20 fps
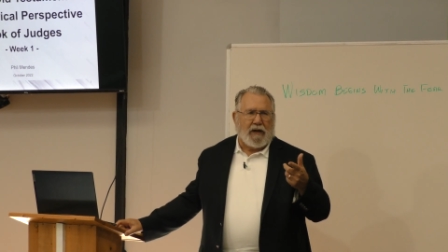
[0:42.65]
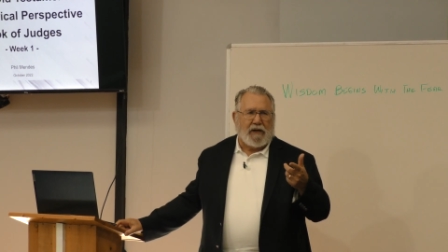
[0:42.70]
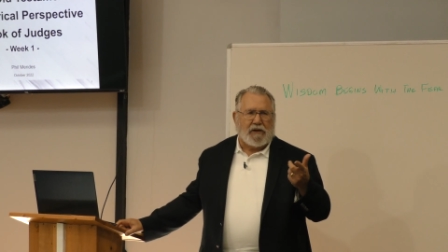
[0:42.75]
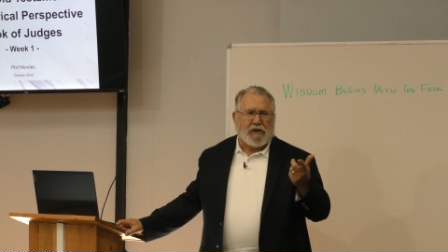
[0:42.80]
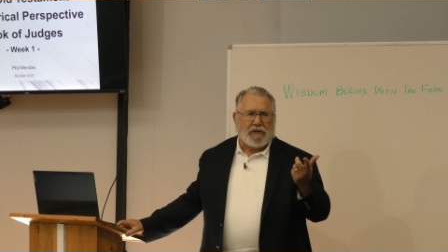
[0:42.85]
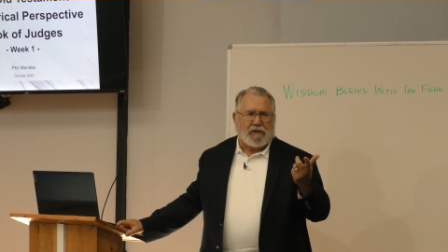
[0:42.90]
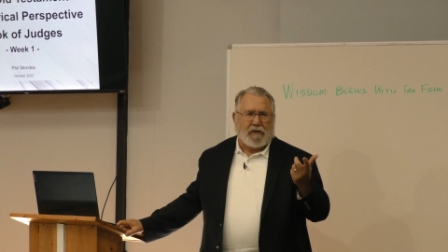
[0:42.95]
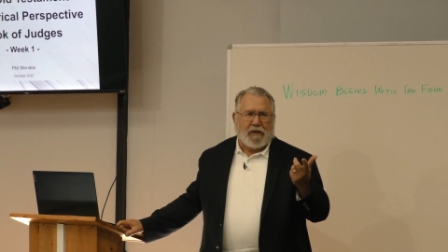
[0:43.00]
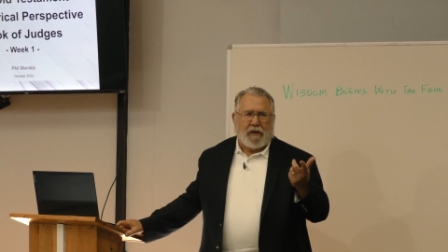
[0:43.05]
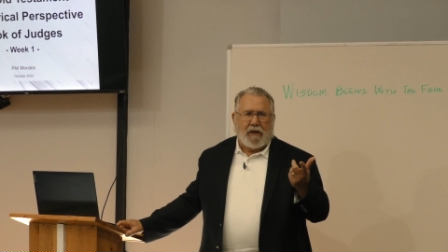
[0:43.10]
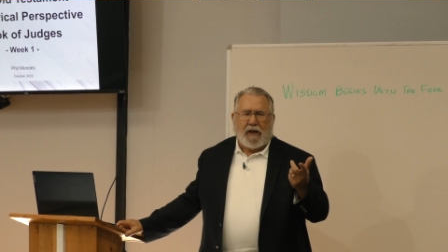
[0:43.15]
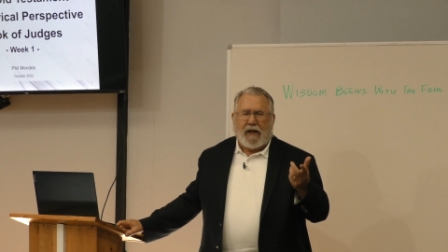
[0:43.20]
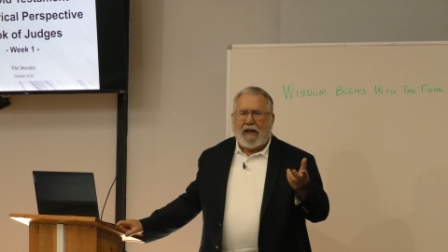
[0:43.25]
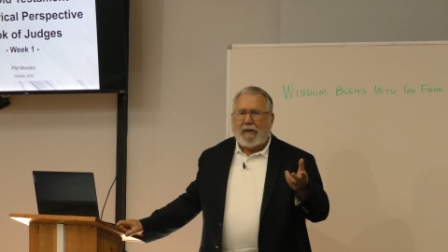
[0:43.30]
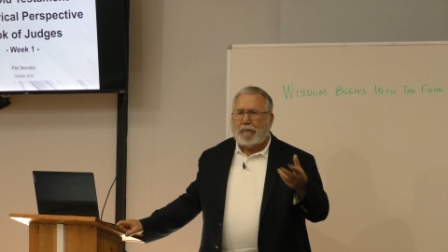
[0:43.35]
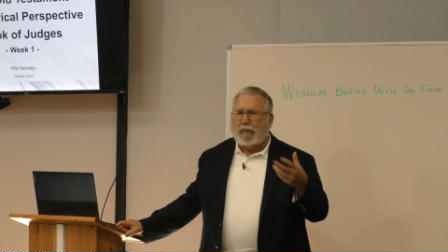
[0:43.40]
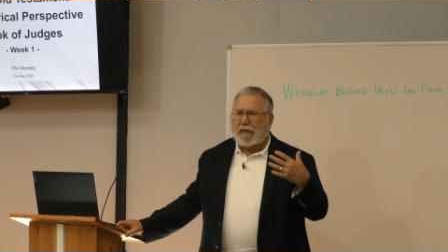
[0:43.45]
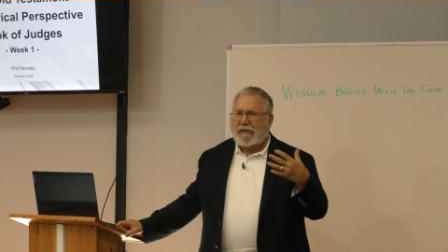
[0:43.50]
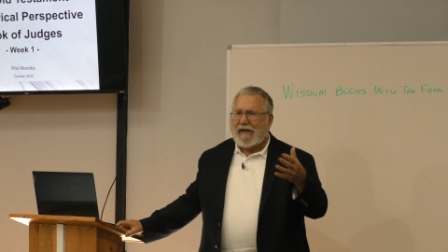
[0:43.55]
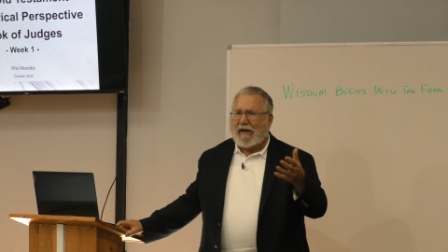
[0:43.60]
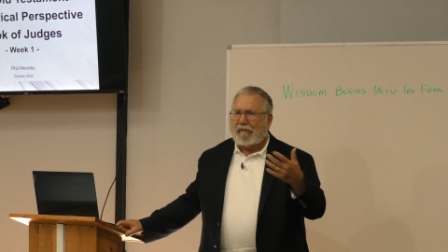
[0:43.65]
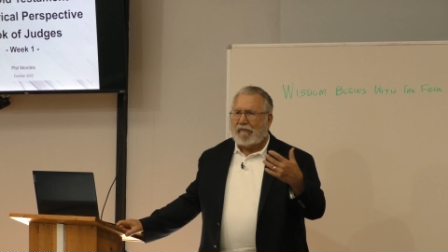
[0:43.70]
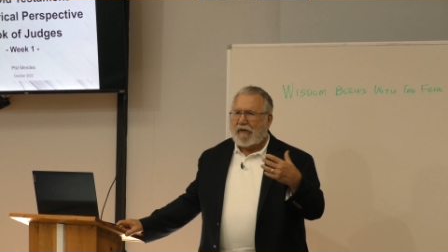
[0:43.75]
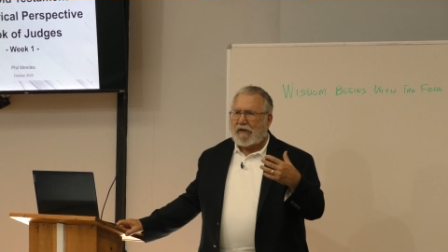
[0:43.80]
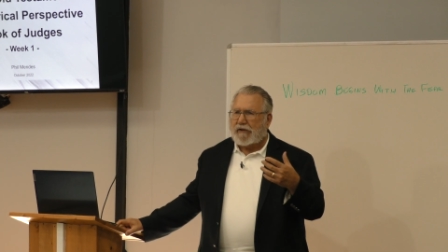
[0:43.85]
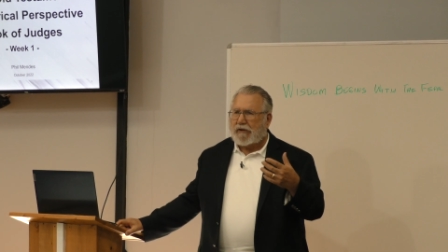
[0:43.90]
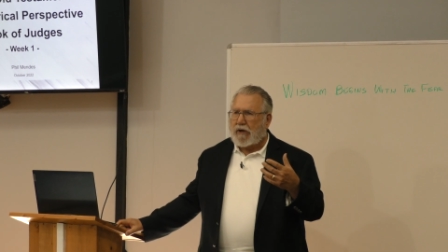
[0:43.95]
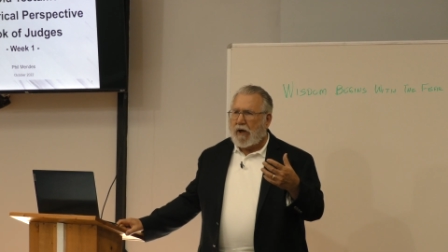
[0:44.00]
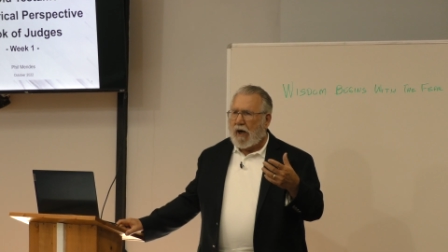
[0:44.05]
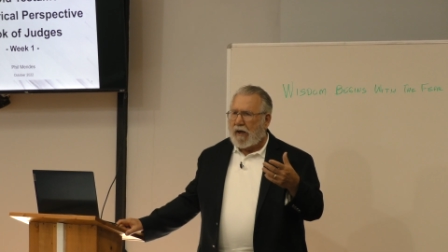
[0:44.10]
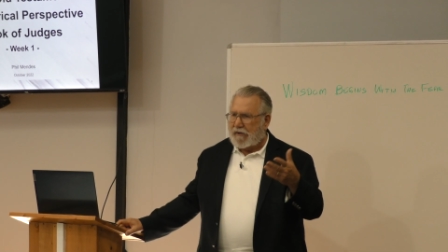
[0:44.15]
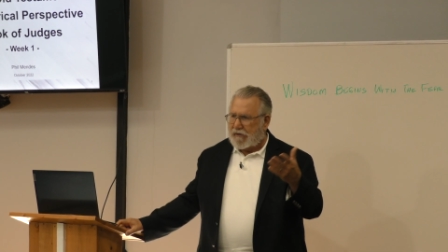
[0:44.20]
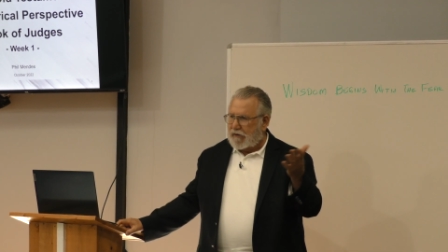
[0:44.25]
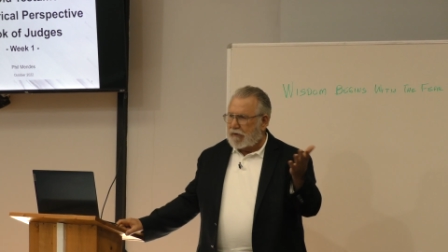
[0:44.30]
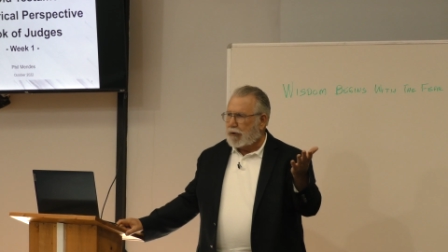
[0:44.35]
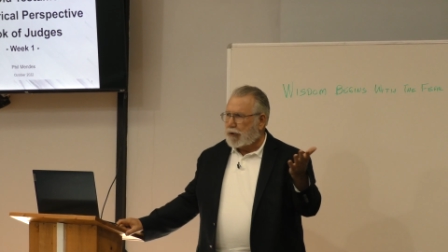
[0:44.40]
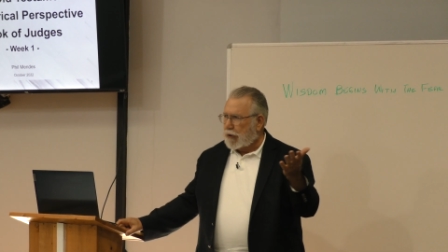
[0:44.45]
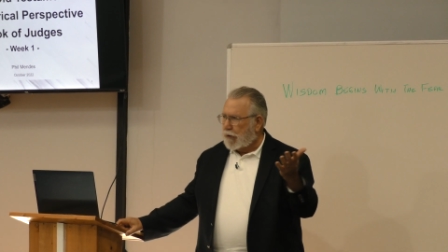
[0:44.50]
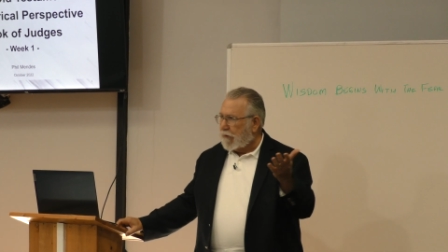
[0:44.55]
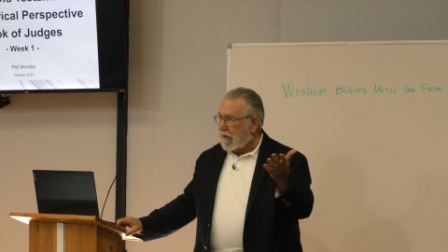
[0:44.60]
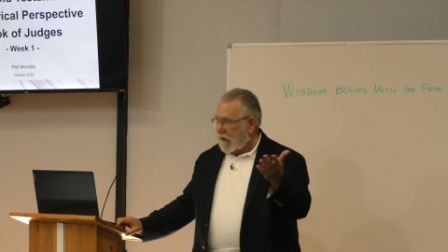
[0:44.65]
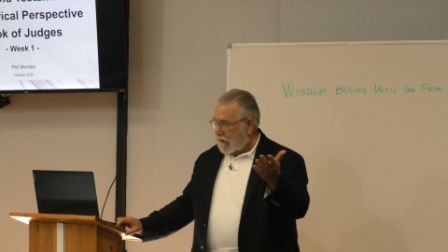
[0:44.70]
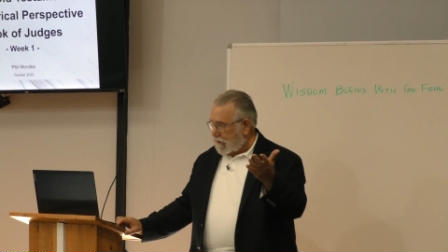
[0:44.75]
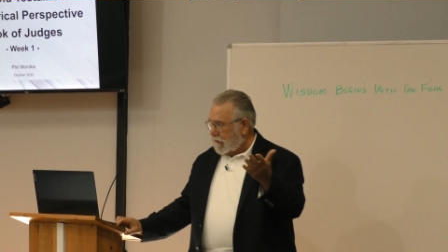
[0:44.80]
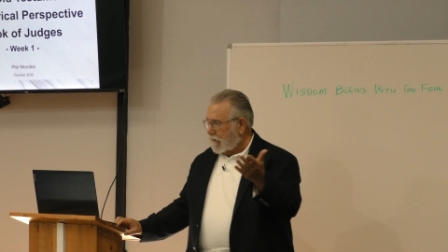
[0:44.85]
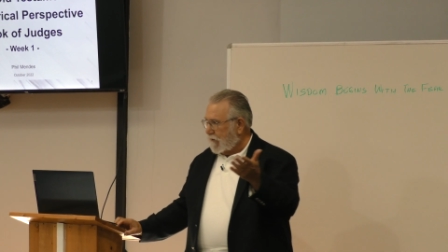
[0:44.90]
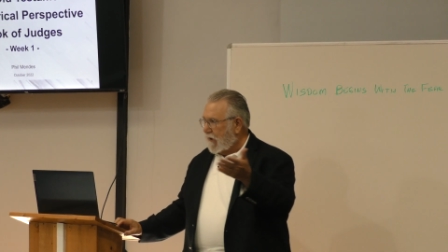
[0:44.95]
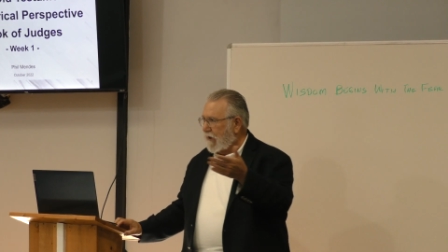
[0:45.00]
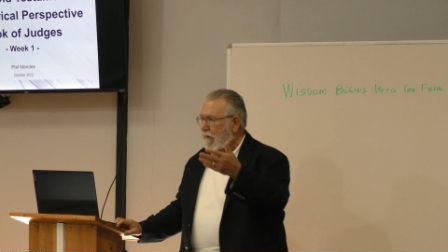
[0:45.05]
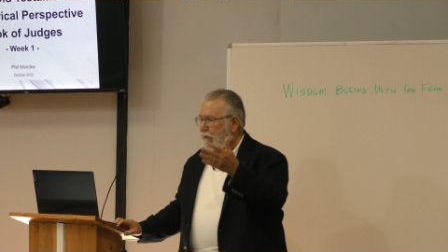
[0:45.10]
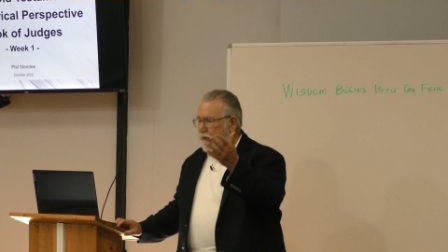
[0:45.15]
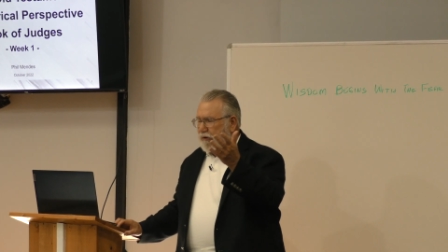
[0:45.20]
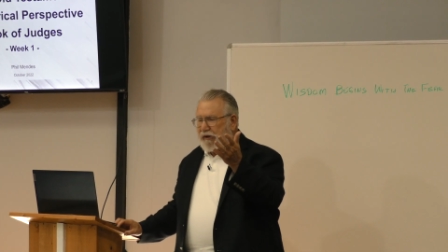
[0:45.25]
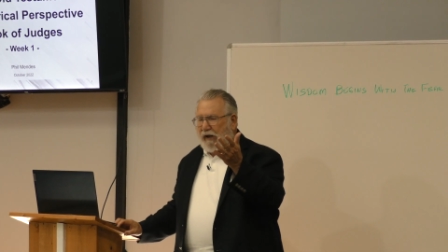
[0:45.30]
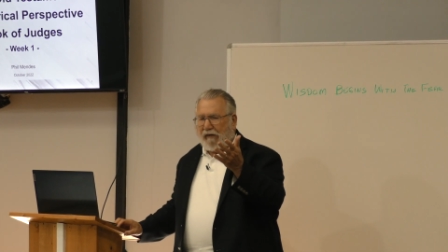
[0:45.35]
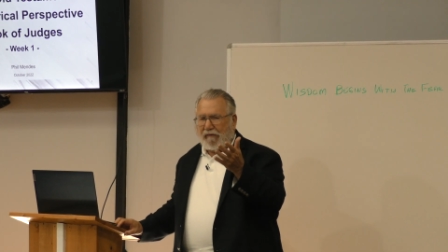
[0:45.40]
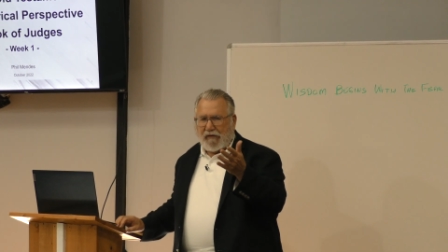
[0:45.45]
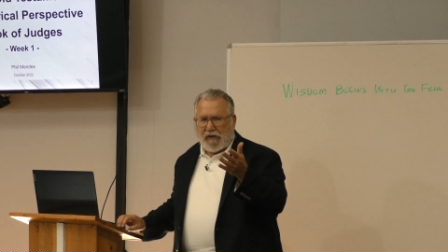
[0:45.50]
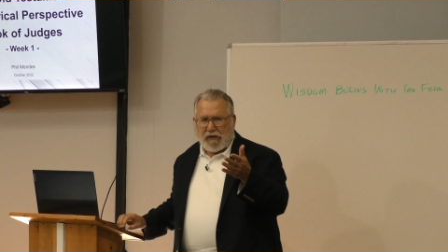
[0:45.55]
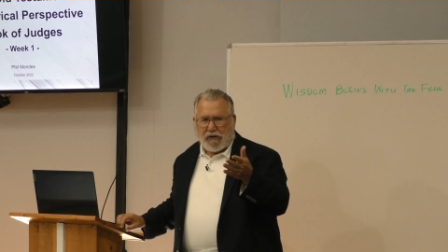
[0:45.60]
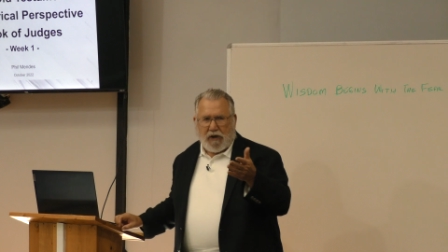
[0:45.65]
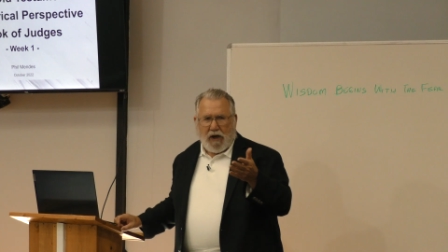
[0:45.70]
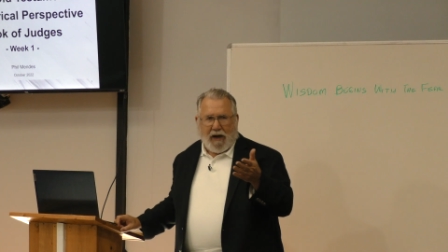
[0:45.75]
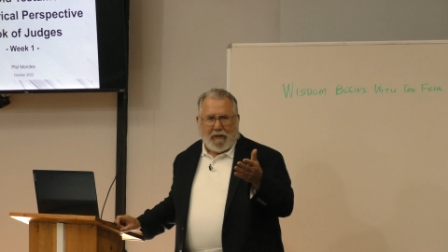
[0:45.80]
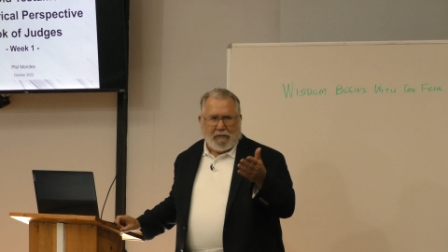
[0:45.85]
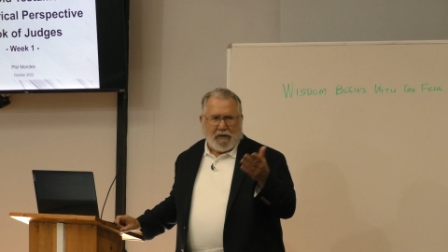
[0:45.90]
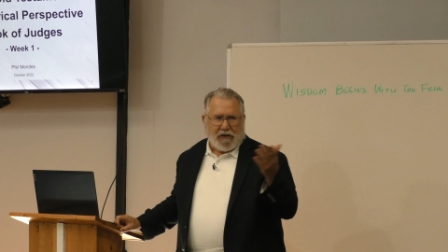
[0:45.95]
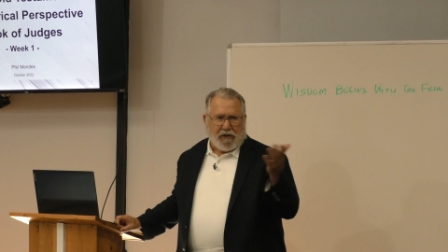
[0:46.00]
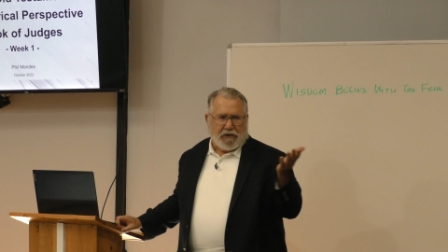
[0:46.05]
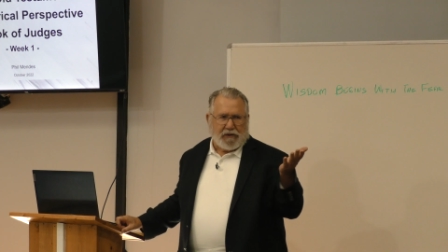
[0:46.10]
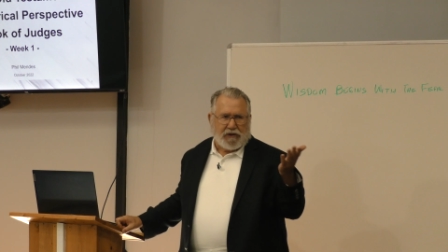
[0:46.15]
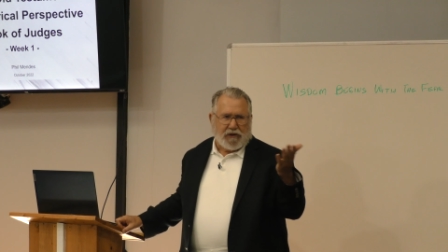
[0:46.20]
He puts out these kinds of Jewish, and he puts out these commentaries.